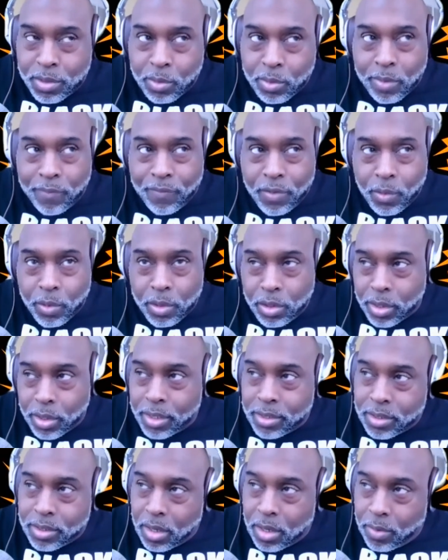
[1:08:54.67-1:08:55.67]
So if you were
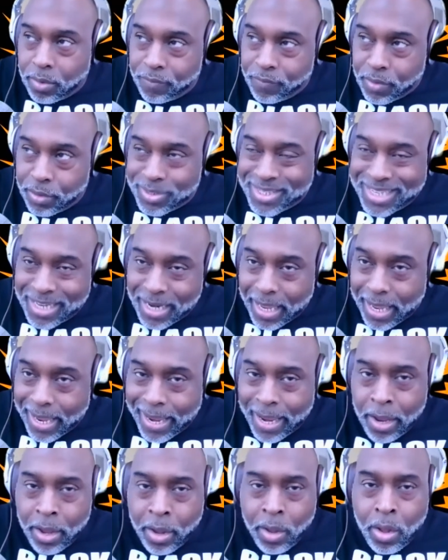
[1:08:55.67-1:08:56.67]
looking to go and vote
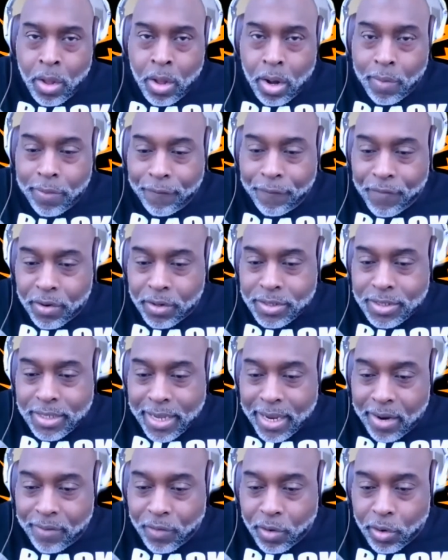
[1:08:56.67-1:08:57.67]
today on the first
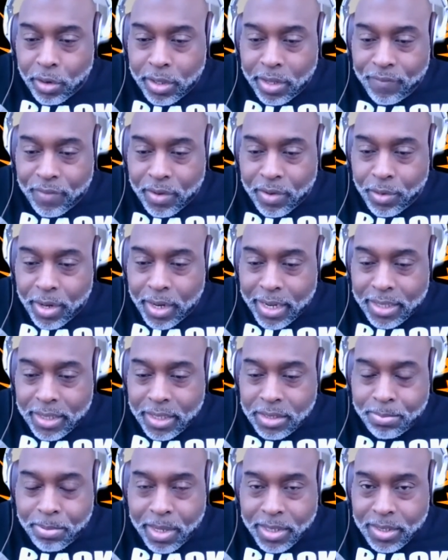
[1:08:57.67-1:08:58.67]
day of early voting in
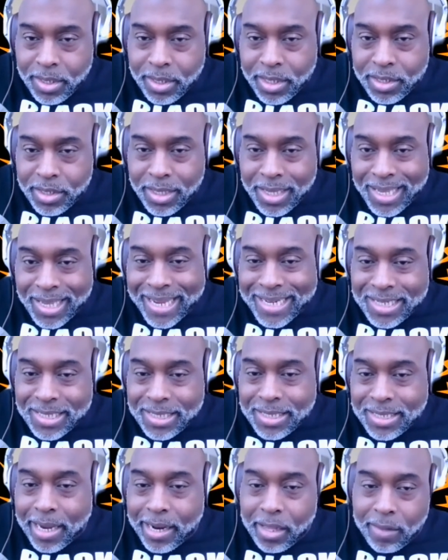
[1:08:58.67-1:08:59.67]
this presidential
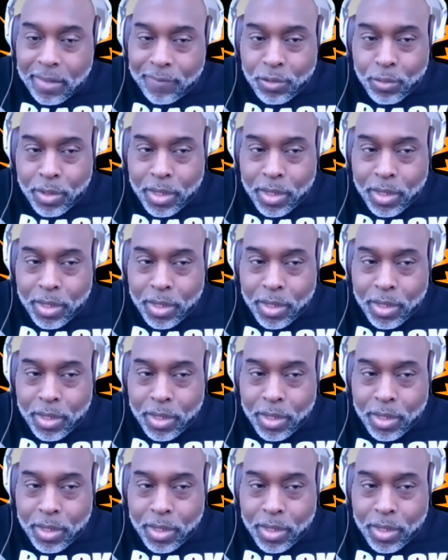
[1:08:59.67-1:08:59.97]
election cycle of